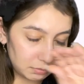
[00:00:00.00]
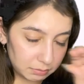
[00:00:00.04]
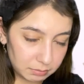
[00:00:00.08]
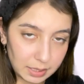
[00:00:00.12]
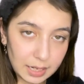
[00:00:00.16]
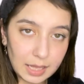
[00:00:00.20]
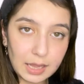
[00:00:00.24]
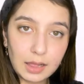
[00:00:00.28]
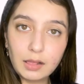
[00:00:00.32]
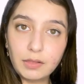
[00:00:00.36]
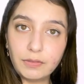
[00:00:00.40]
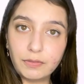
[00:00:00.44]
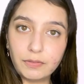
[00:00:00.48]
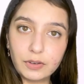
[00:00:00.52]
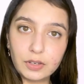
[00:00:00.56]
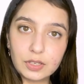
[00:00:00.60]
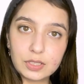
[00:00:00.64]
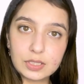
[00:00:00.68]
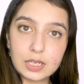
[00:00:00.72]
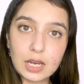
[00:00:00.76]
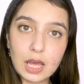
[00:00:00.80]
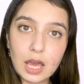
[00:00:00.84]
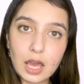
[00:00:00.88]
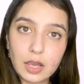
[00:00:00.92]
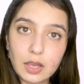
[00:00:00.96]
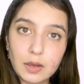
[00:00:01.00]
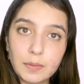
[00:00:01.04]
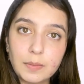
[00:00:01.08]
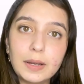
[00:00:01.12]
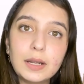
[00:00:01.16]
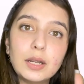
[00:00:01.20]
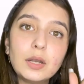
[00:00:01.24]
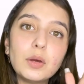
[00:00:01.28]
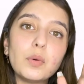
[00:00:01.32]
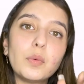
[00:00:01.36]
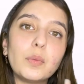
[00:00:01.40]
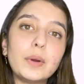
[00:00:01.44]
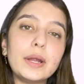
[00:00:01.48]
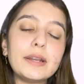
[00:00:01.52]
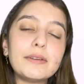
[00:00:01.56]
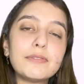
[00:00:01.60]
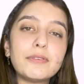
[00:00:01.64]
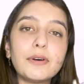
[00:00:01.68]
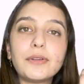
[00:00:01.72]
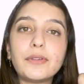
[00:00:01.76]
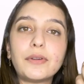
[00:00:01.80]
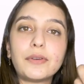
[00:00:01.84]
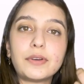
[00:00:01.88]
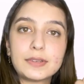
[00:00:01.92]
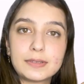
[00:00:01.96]
Tell first argument, wait
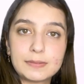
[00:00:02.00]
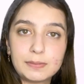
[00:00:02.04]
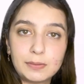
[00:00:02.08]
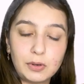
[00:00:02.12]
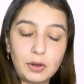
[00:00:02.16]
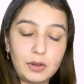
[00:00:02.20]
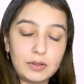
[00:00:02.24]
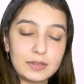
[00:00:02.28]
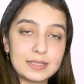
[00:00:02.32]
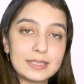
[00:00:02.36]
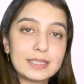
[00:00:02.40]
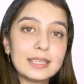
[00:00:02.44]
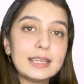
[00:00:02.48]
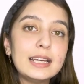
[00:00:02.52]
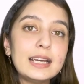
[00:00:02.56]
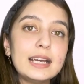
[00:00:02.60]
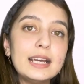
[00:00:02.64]
for the response.